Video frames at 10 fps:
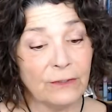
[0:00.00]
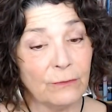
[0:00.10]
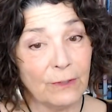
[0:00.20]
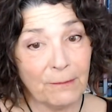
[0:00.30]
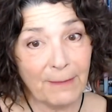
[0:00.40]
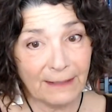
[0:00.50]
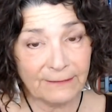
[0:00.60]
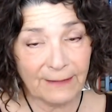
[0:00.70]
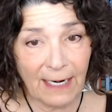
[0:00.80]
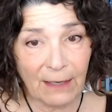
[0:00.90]
You can
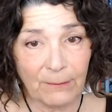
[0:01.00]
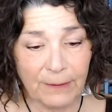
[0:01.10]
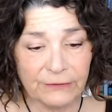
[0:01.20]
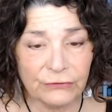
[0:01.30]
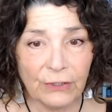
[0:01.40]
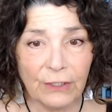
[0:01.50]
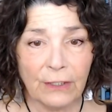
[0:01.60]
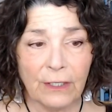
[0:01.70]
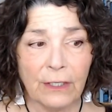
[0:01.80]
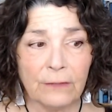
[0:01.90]
imagine how much
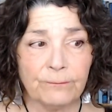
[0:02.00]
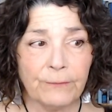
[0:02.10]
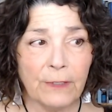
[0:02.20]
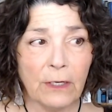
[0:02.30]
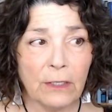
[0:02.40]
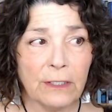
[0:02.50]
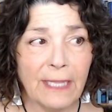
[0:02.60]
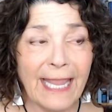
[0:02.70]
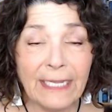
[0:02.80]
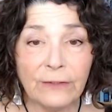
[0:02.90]

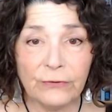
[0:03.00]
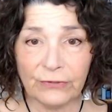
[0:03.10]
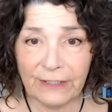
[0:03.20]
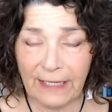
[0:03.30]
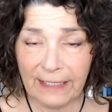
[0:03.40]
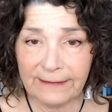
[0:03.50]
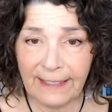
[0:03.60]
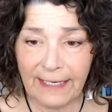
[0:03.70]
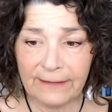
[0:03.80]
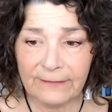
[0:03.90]
energy that
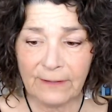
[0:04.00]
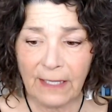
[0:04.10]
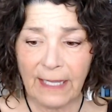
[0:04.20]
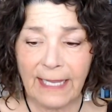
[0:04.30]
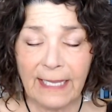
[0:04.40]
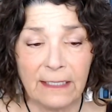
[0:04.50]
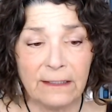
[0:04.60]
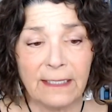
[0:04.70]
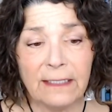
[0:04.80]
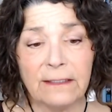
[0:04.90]
takes.
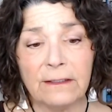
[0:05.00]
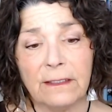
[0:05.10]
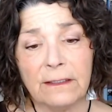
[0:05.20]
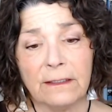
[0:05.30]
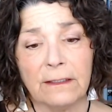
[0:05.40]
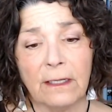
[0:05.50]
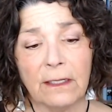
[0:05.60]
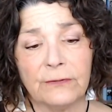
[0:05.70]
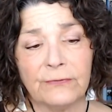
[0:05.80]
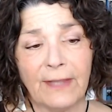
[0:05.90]
And then
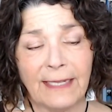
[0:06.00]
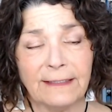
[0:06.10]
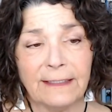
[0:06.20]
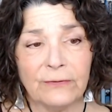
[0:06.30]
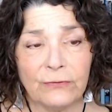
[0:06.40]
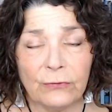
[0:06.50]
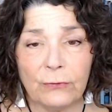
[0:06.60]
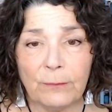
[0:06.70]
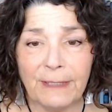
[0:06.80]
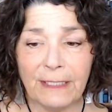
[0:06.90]
a sadness
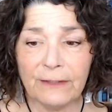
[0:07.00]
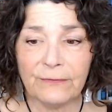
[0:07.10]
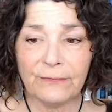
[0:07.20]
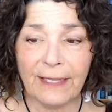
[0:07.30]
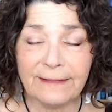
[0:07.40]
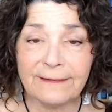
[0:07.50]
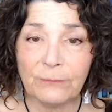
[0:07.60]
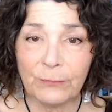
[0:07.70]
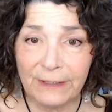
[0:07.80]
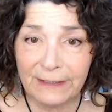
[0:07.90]
too, because that's
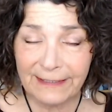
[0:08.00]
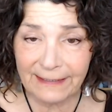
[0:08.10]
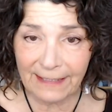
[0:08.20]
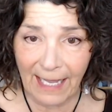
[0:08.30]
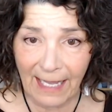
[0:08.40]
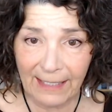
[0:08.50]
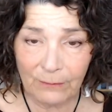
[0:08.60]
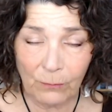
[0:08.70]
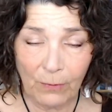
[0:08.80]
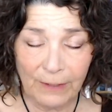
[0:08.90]
really not
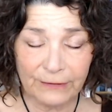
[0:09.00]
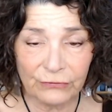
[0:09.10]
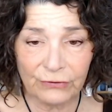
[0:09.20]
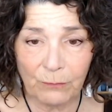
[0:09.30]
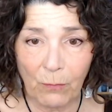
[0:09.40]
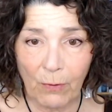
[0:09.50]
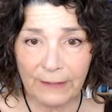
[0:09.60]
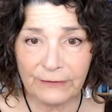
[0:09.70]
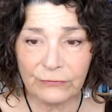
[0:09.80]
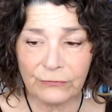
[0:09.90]
what she
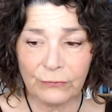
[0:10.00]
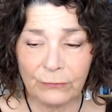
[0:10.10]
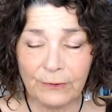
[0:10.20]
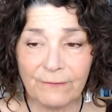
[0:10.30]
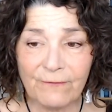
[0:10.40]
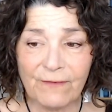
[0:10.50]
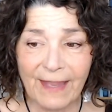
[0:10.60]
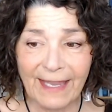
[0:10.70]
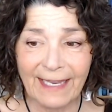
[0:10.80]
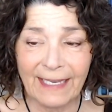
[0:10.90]
wants to
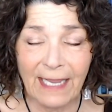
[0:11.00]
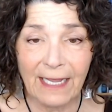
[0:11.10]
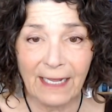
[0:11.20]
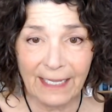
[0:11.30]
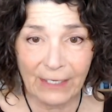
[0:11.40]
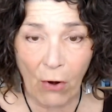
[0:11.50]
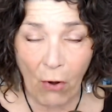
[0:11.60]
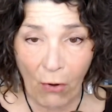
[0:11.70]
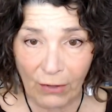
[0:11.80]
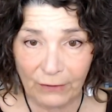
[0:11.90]
convey on
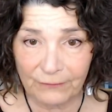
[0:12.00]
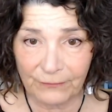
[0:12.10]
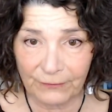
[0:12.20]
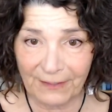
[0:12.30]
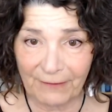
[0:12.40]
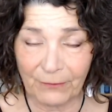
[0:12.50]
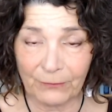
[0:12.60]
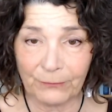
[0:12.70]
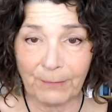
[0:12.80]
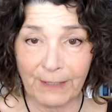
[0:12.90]
all of her
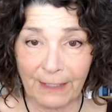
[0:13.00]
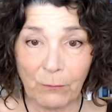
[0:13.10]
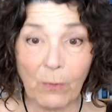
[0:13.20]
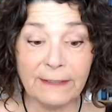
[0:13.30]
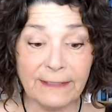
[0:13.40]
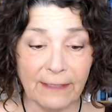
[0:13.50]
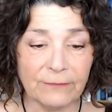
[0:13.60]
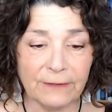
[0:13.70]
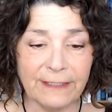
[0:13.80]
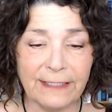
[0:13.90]
levels, but on one
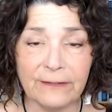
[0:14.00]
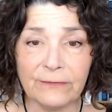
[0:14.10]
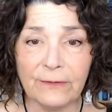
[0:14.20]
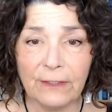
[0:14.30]
level it is.